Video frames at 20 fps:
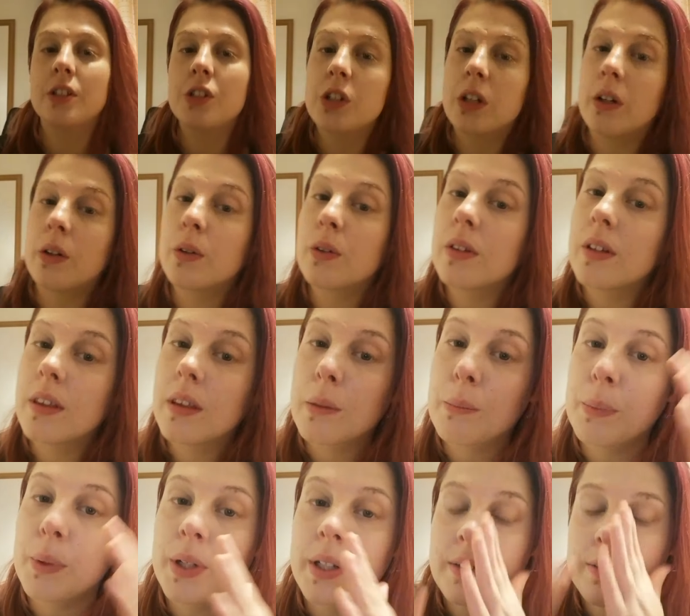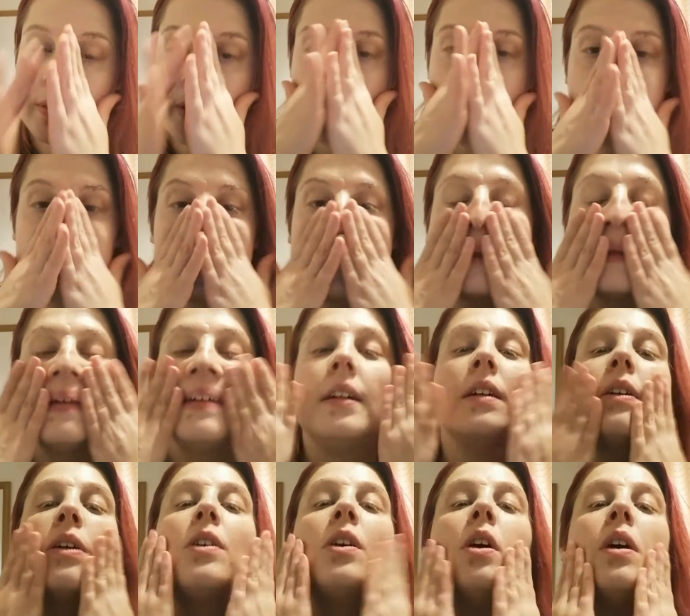chosen the perfect
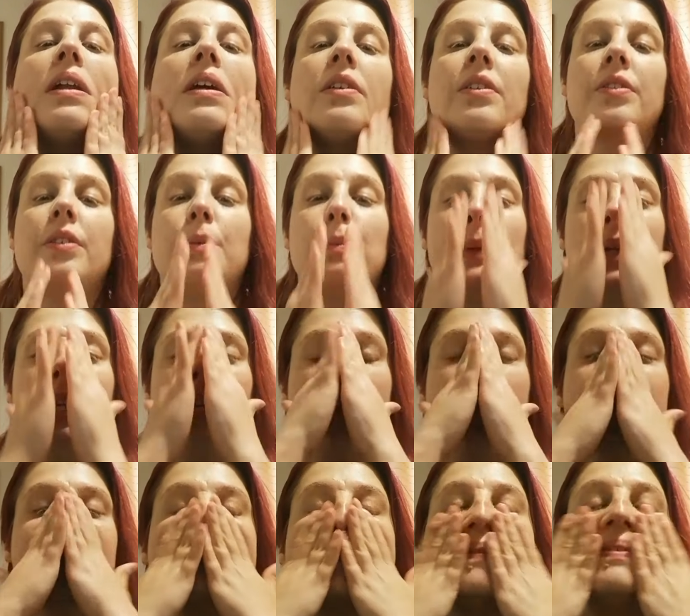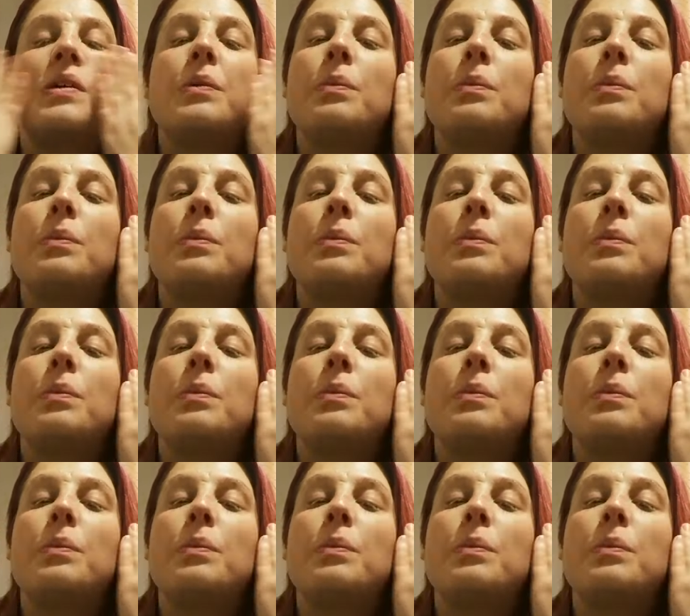colour for me, for